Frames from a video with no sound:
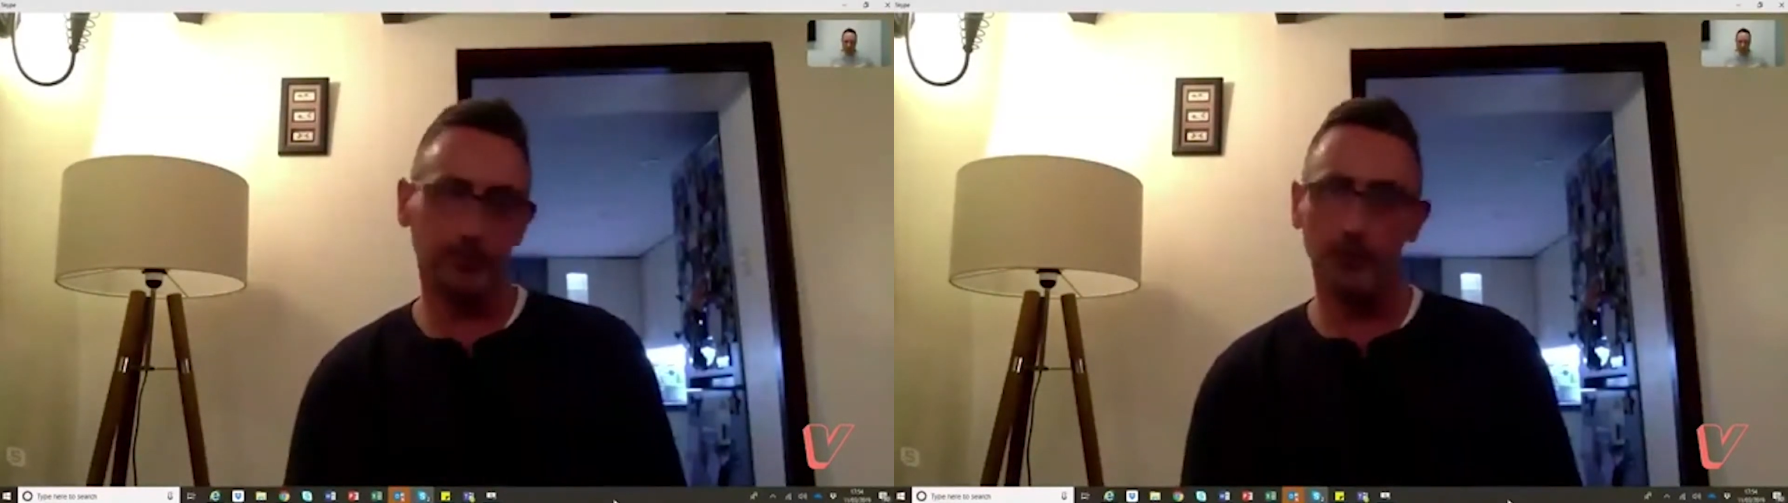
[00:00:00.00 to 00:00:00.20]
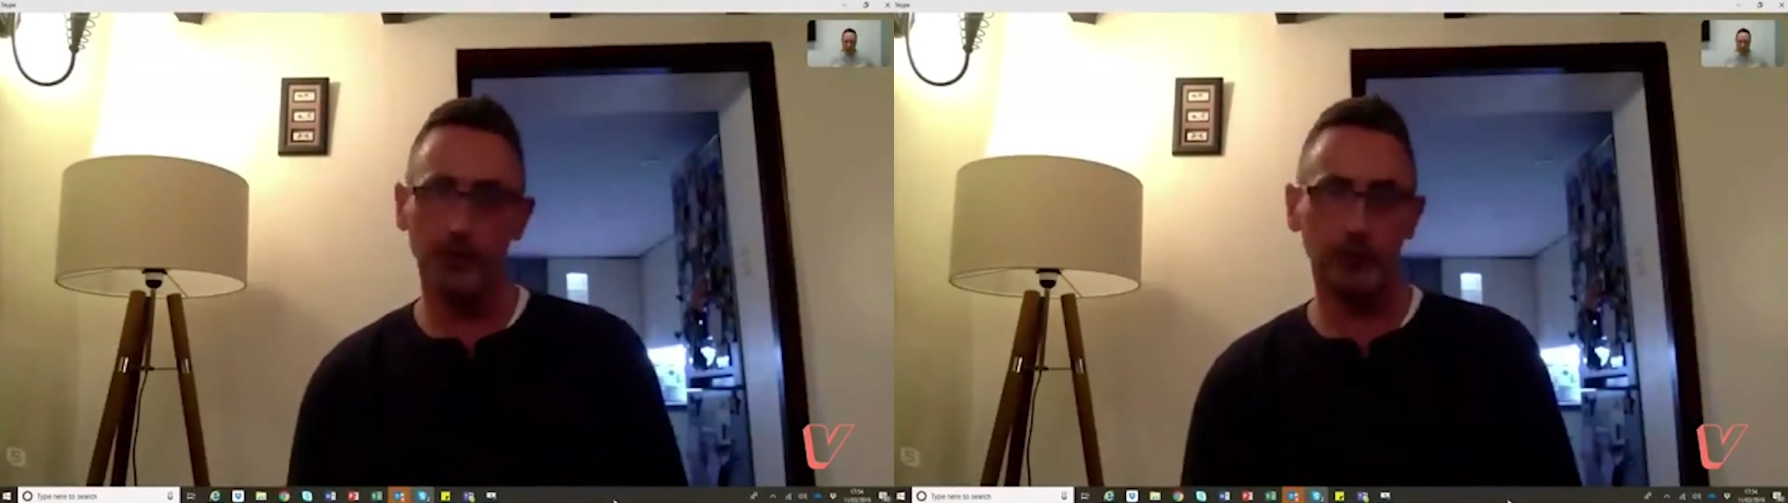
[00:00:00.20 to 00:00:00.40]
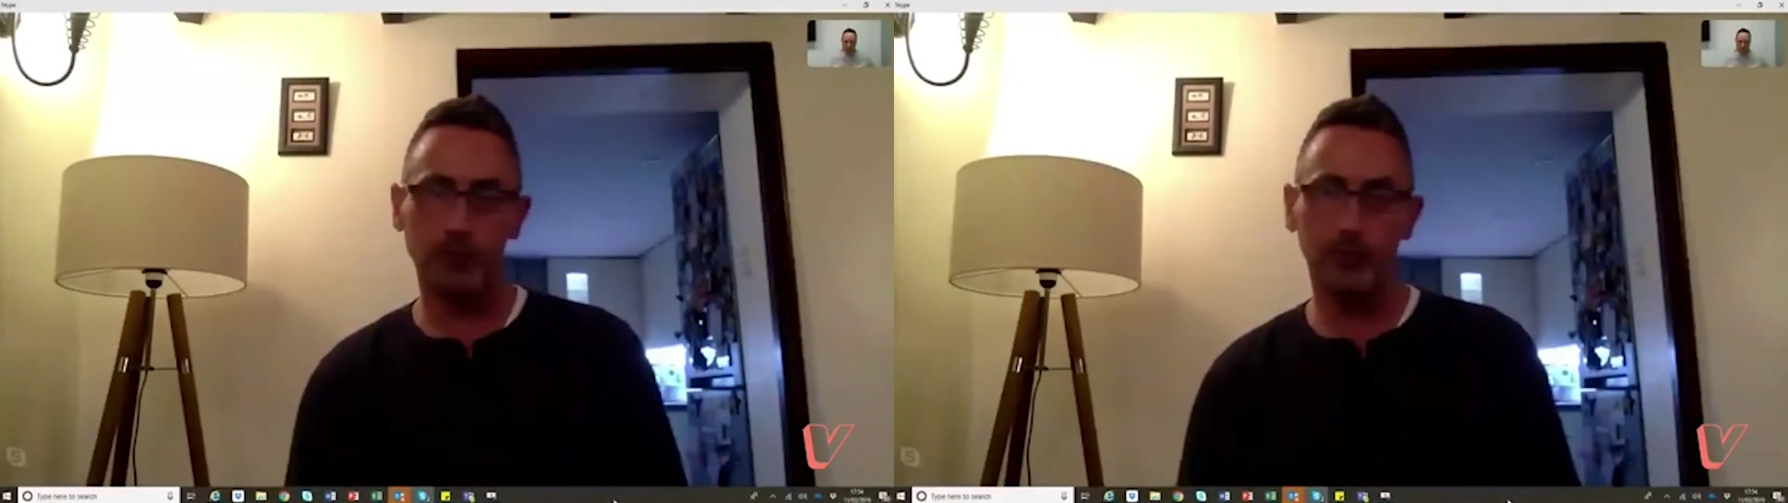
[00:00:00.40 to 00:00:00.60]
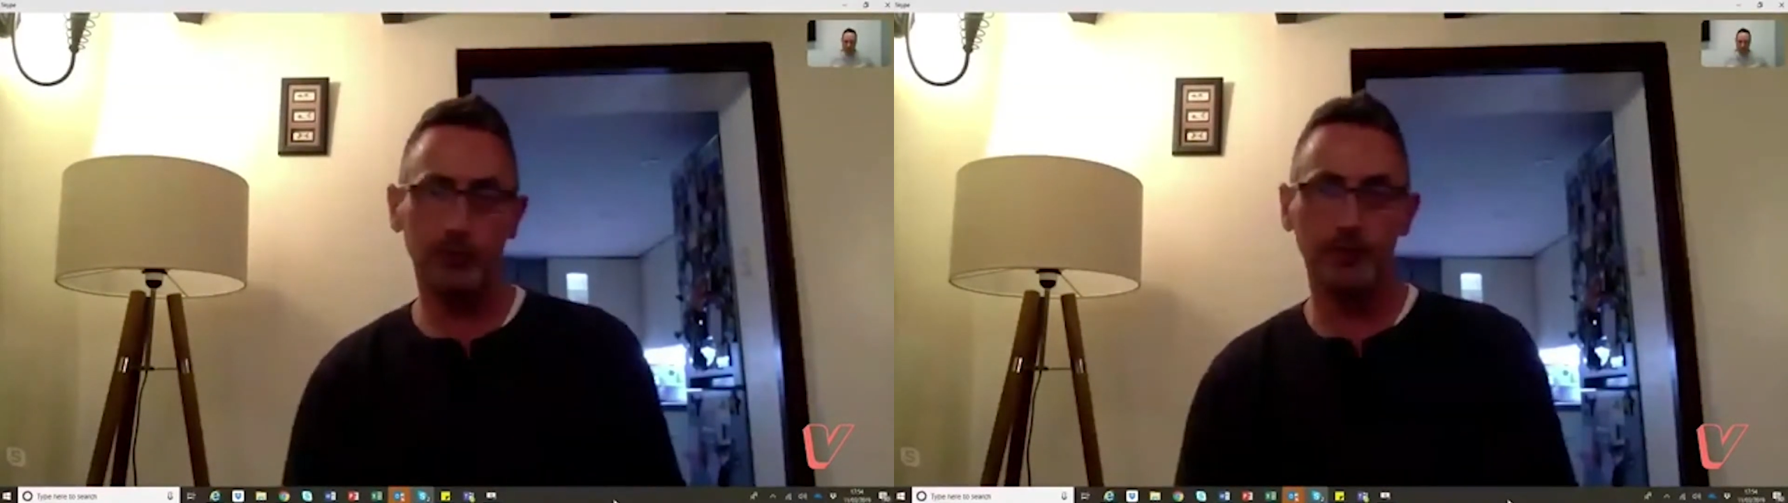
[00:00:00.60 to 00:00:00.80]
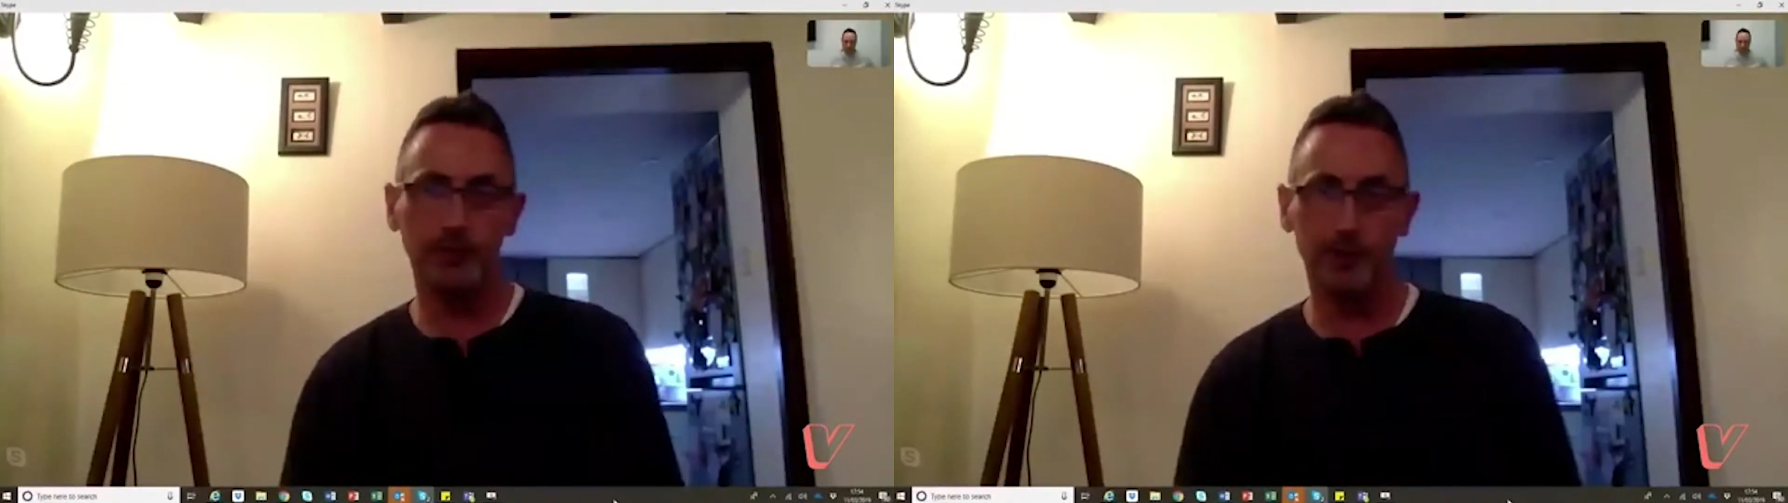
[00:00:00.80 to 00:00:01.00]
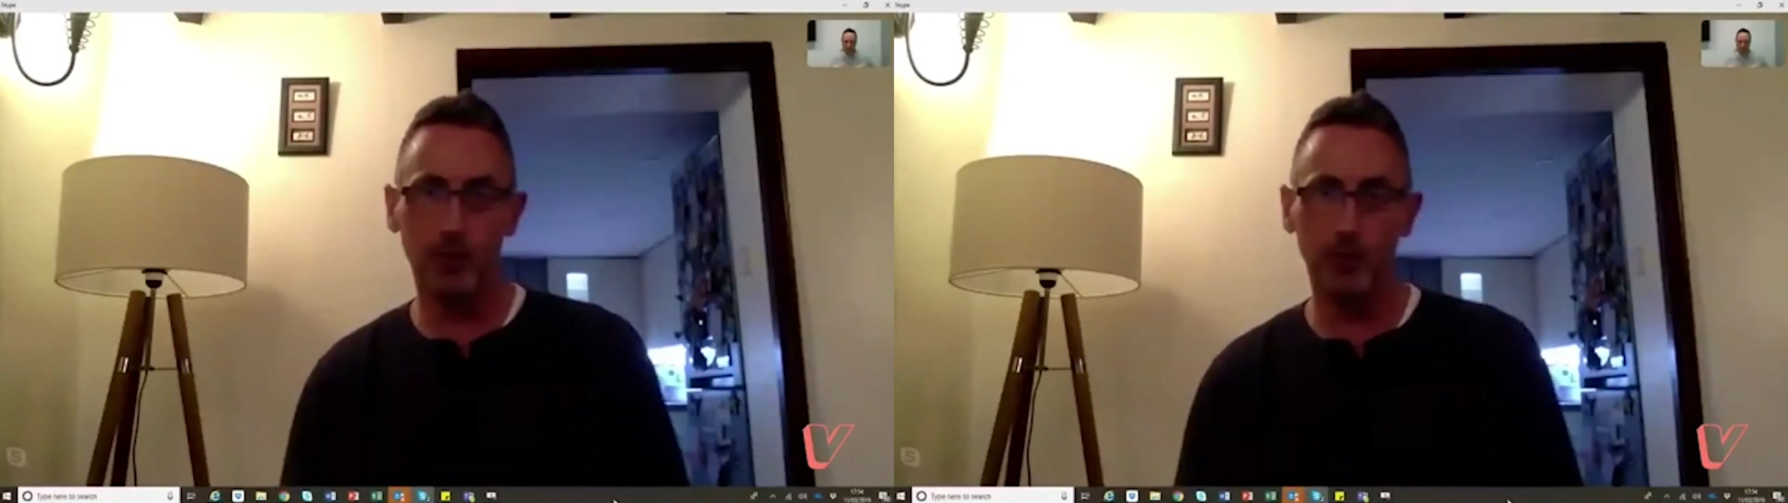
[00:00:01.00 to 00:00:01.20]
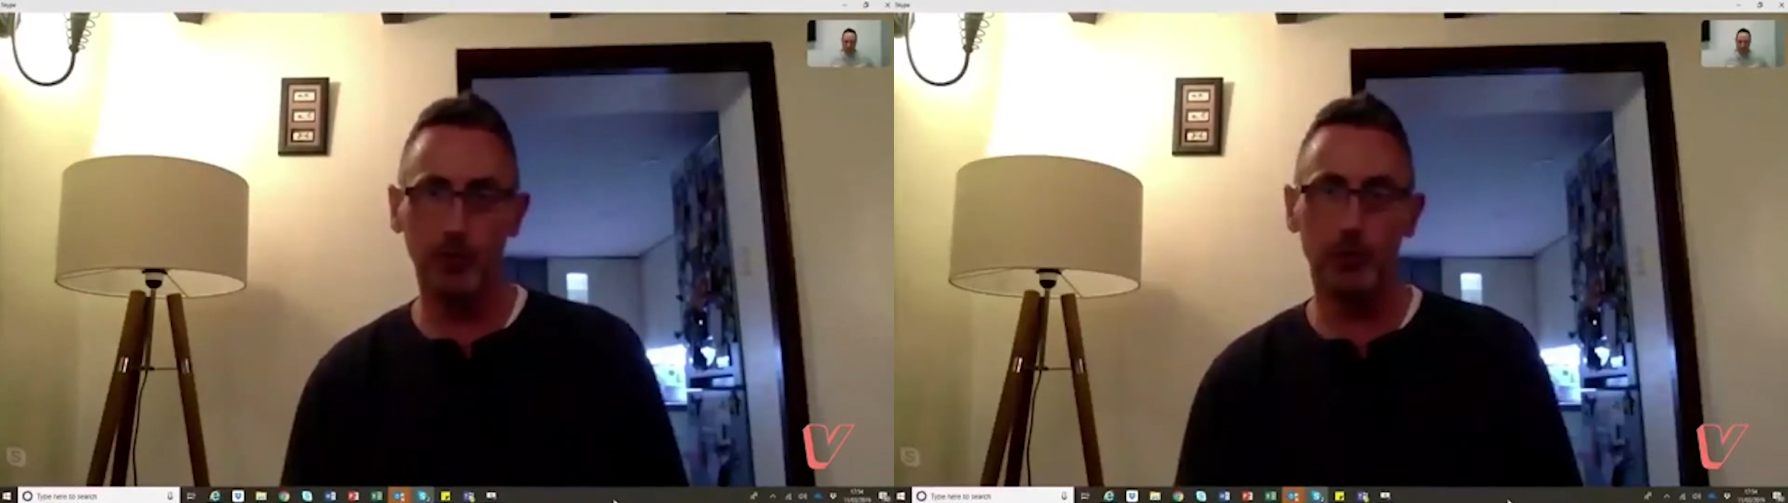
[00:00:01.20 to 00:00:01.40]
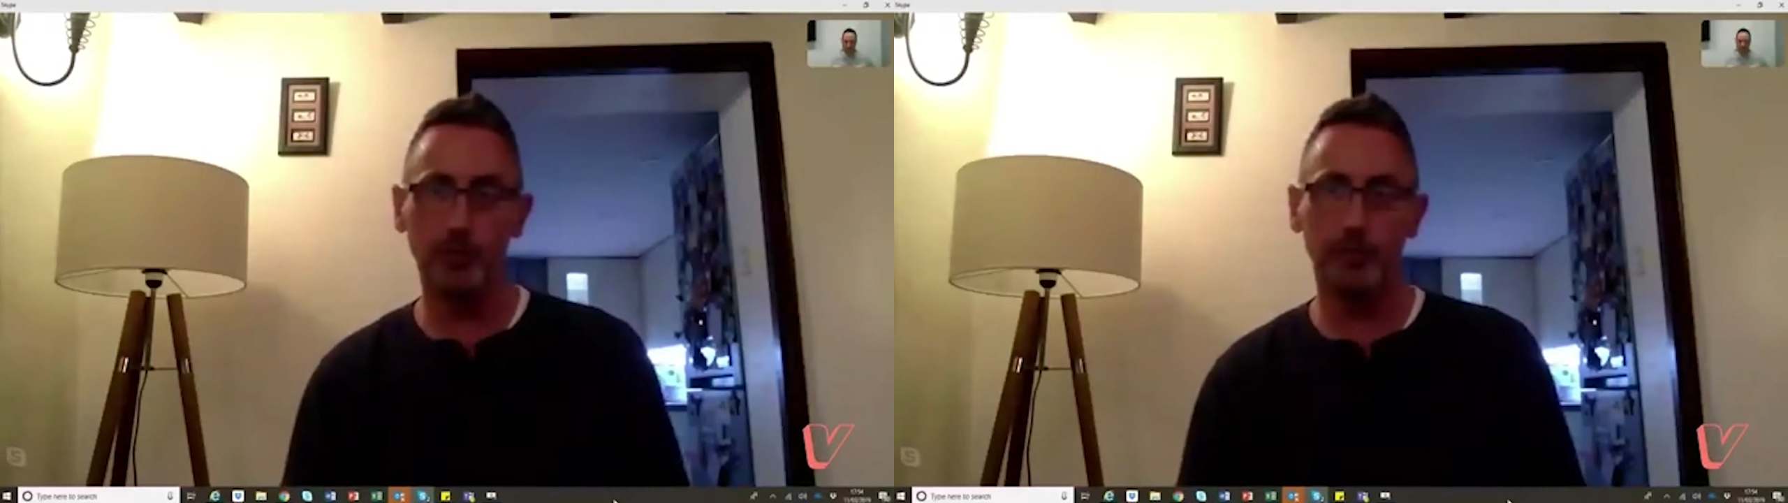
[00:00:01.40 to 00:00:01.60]
nice people who get on well
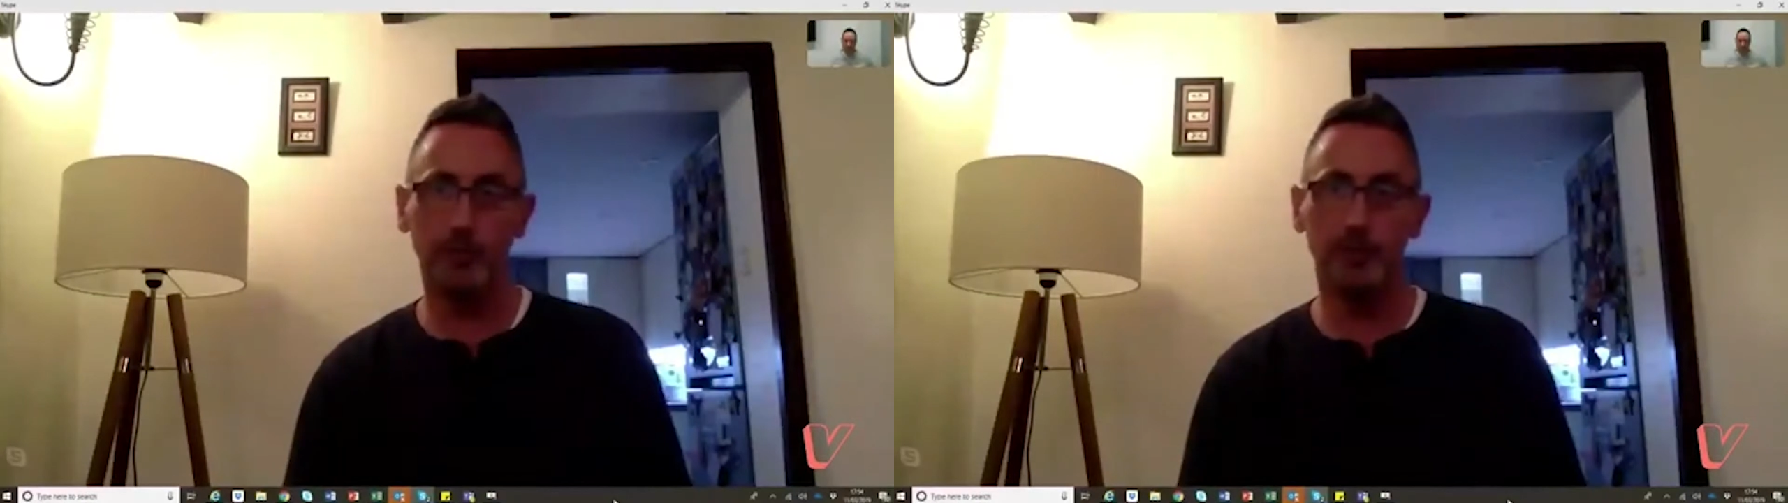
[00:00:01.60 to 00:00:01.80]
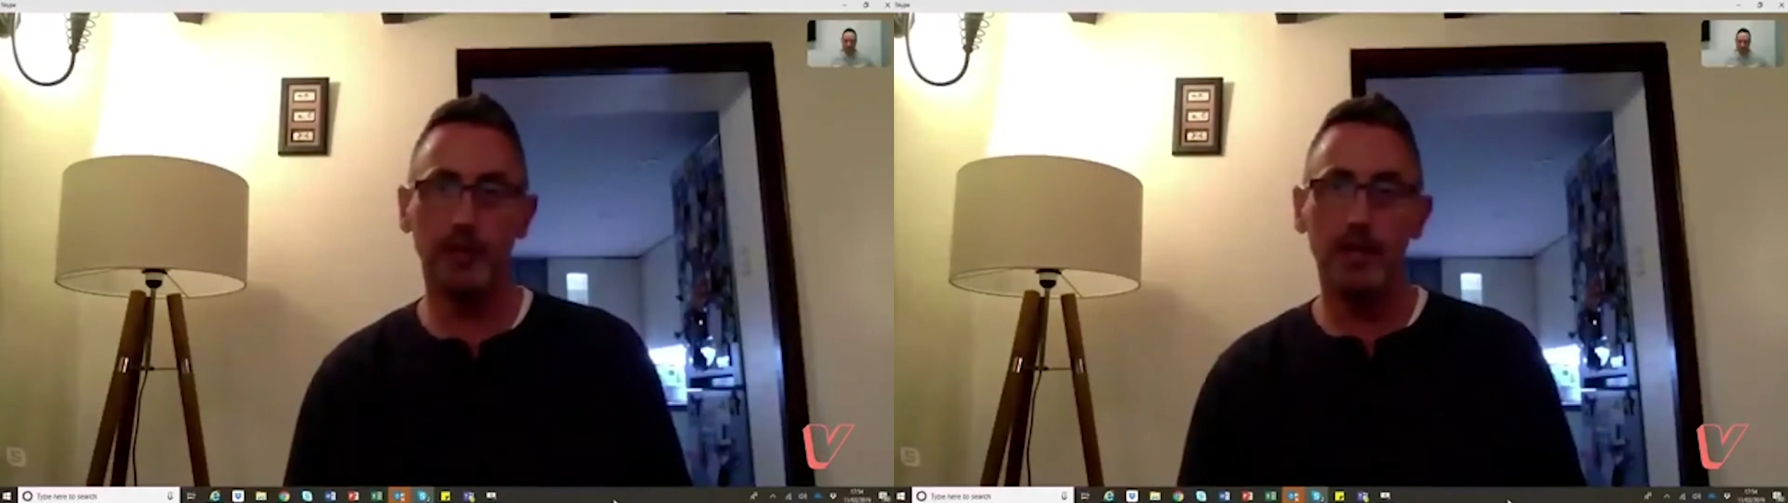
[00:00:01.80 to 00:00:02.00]
with people.